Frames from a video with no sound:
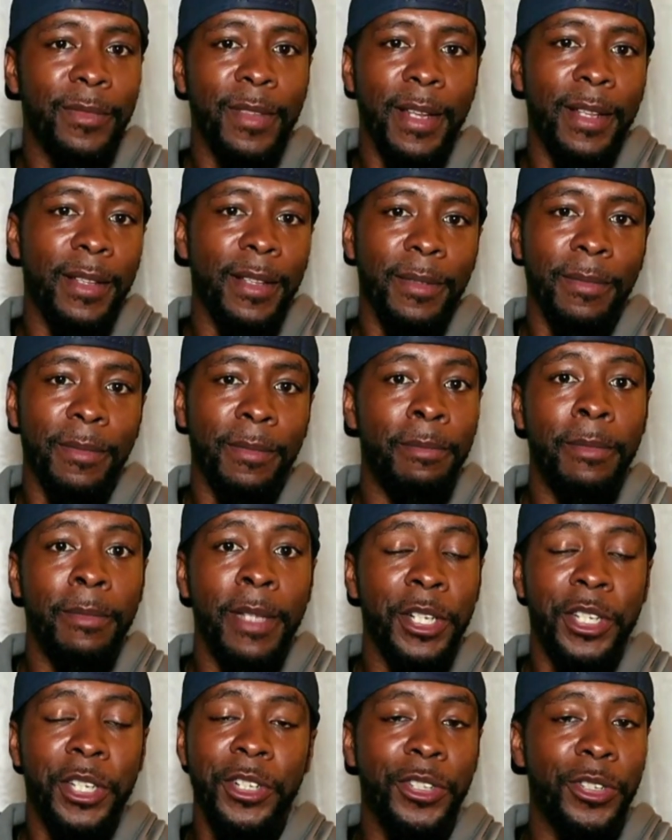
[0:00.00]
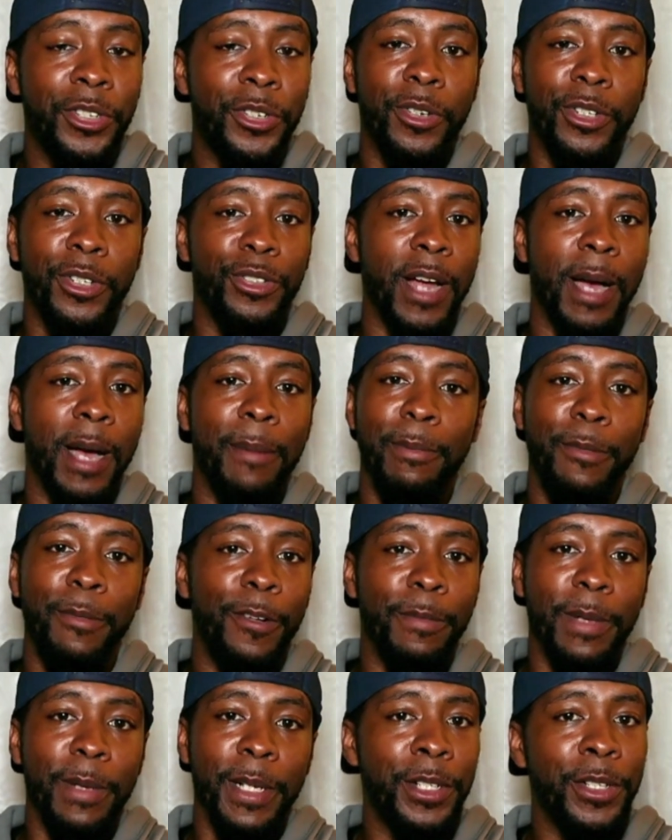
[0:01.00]
I think she's just going to drop them
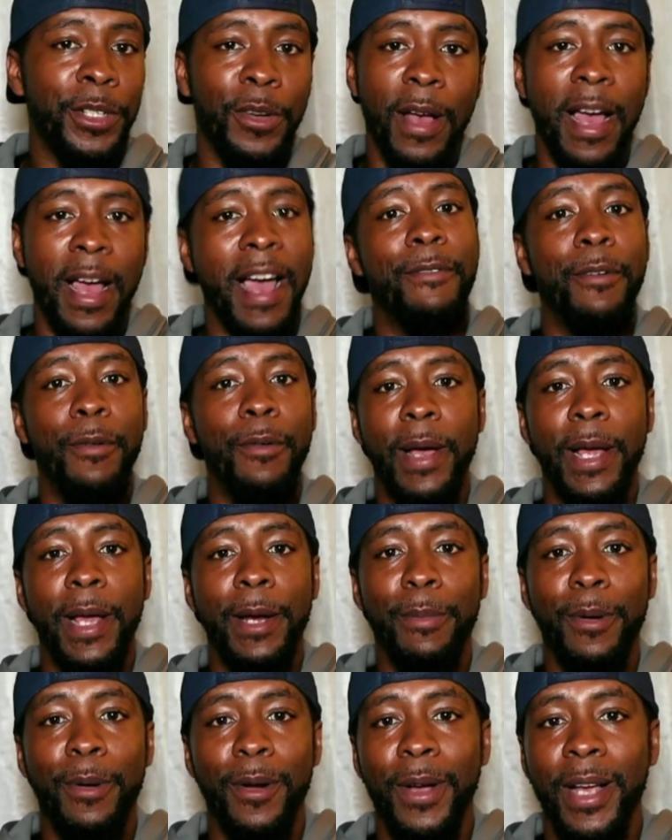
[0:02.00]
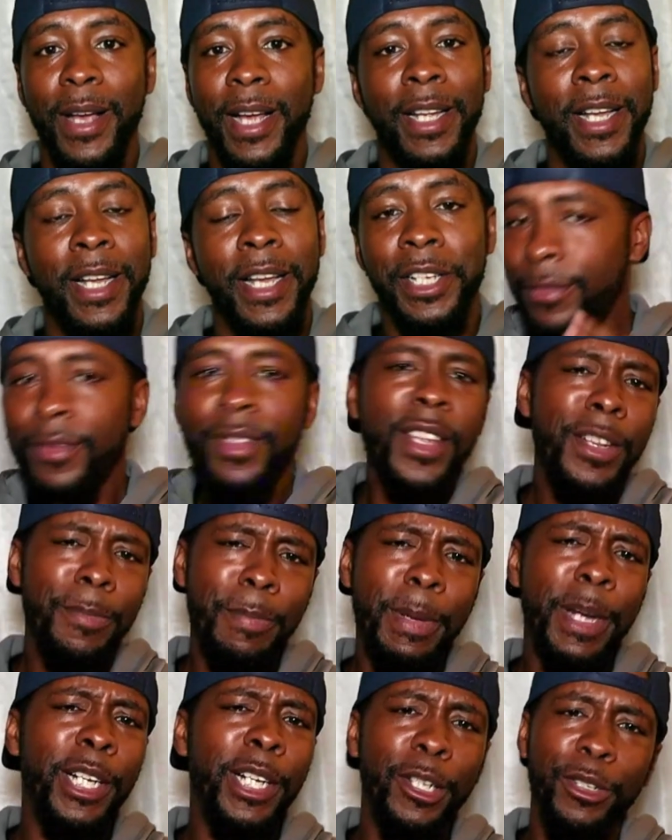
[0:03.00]
off, man. She's going to have her way tomorrow. And it's
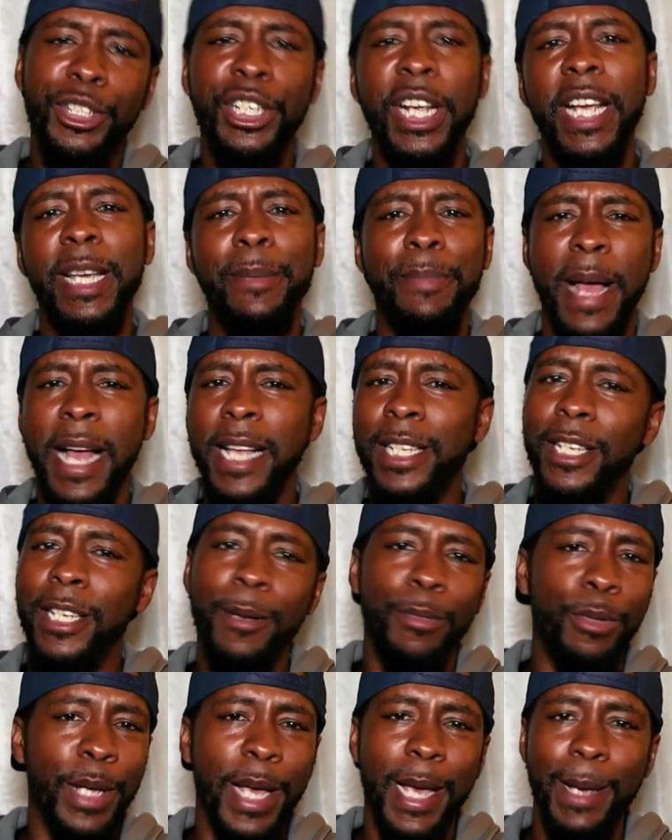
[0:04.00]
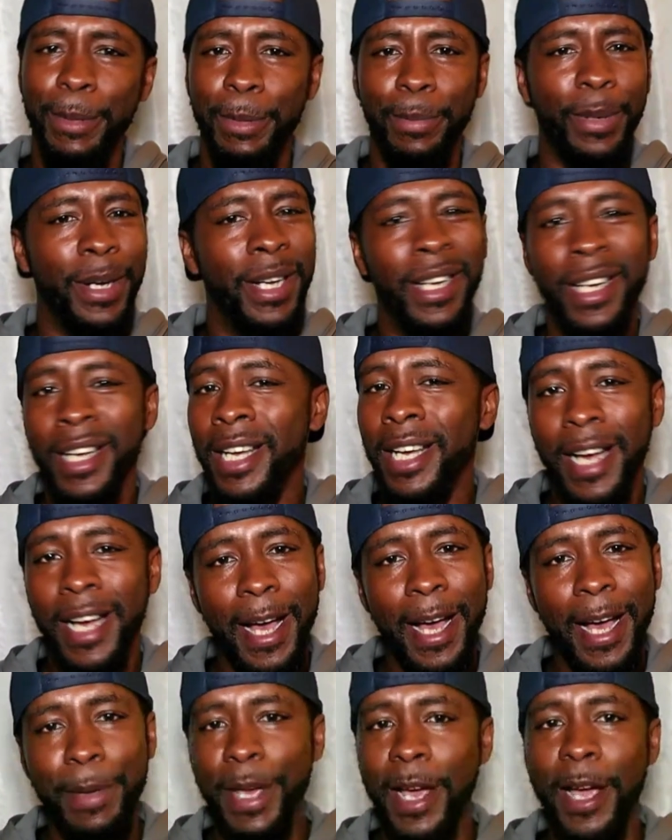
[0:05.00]
been a little shaky past couple games, but
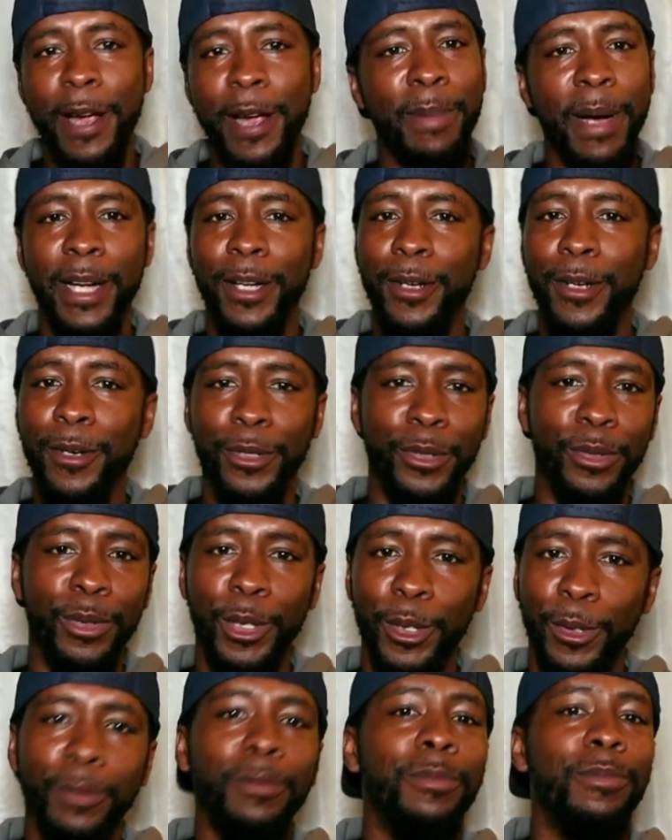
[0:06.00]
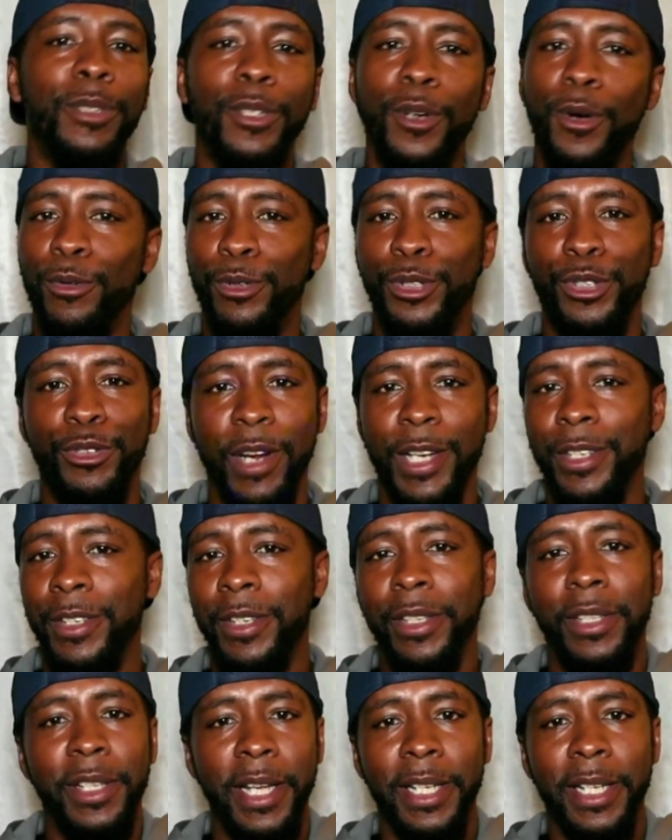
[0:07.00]
I mean, everybody goes through little cold stretches
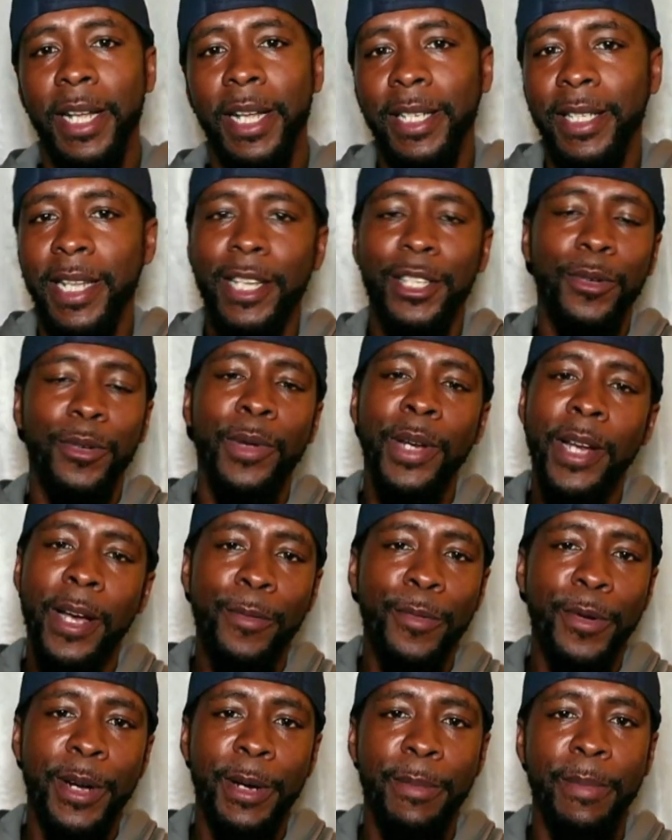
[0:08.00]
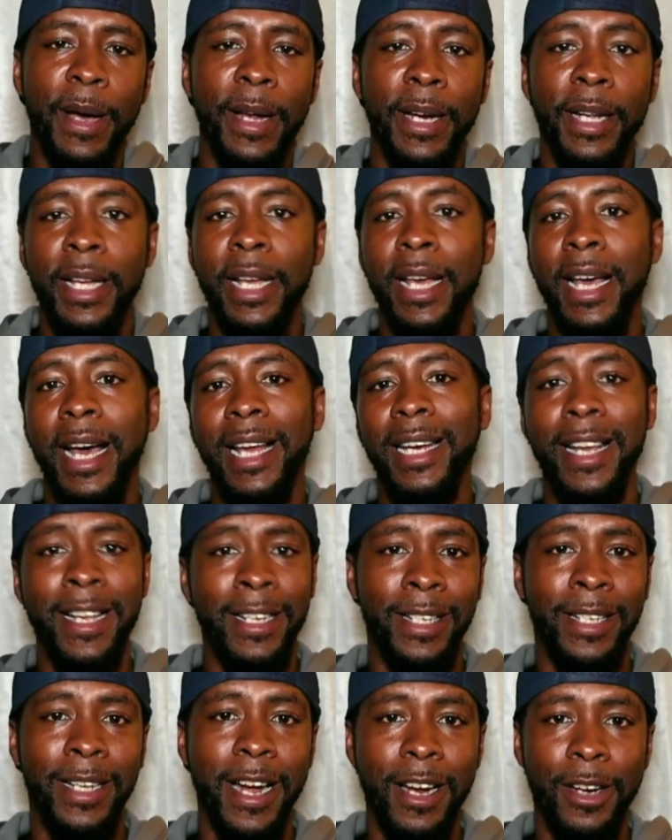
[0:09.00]
and things like that. So we're not worried about it. I like
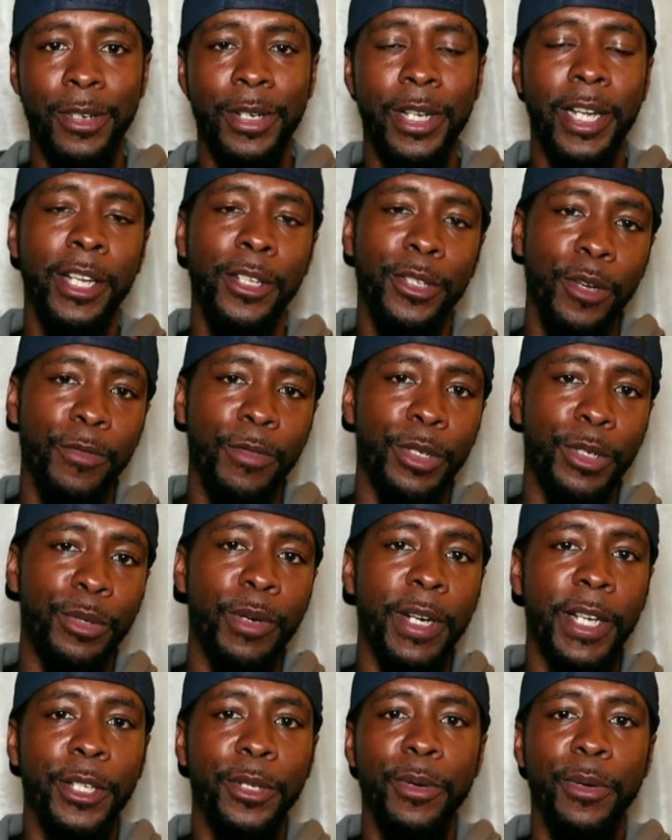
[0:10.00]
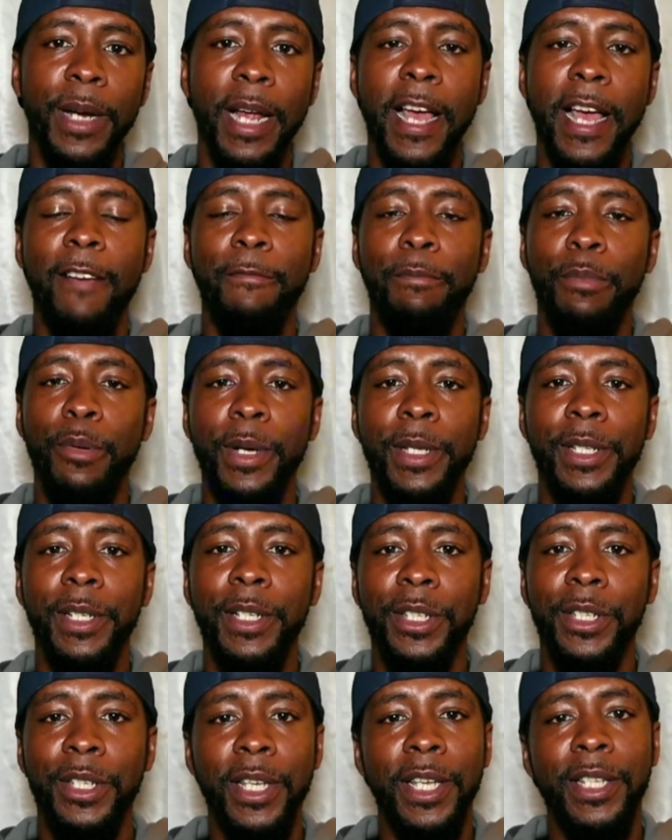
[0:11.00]
Skylar Diggins over 22.5 points
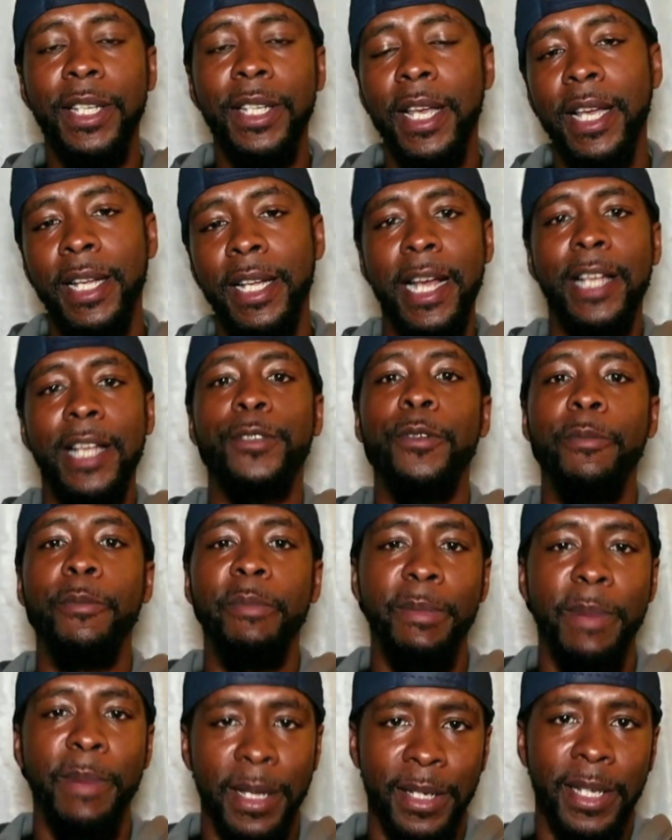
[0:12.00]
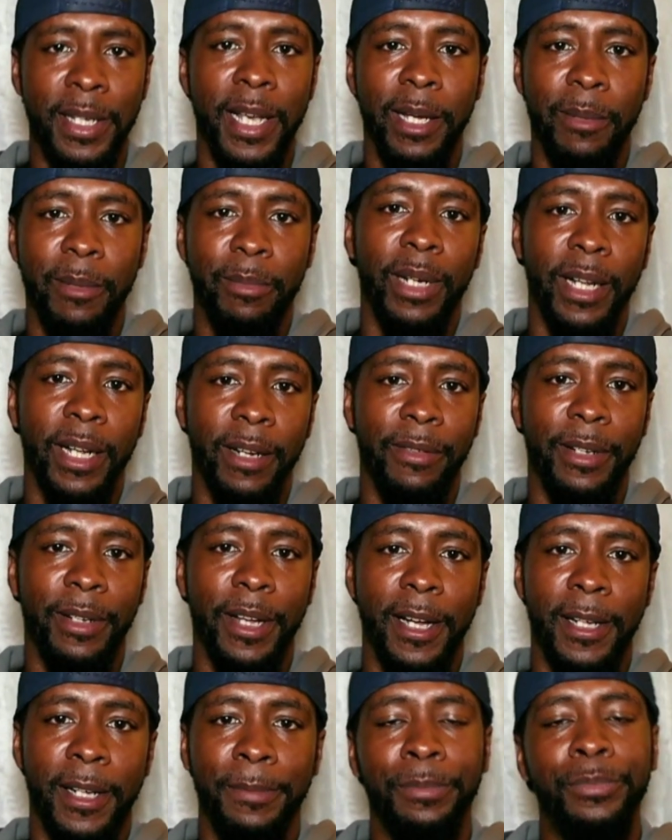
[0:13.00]
and assists. That's going to be my second play for
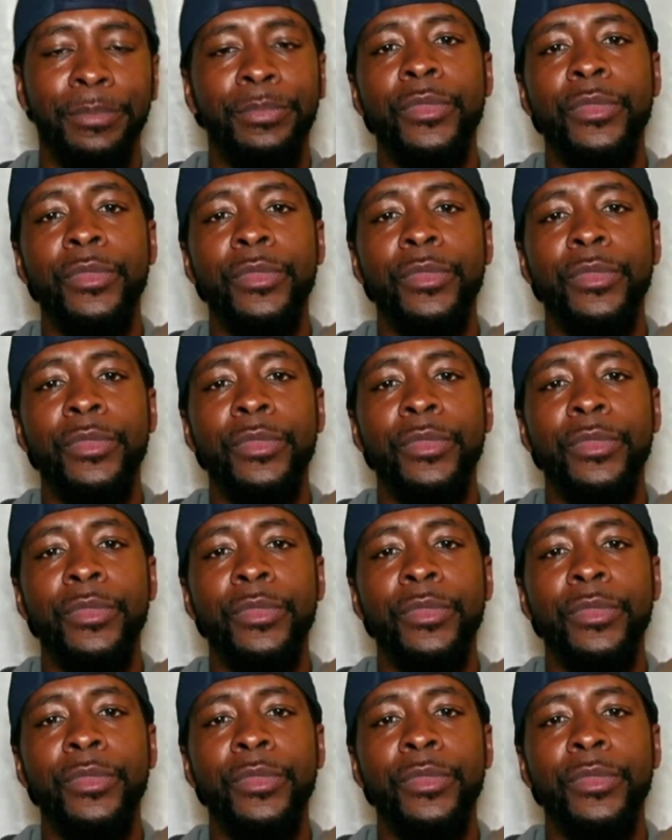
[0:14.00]
y'all.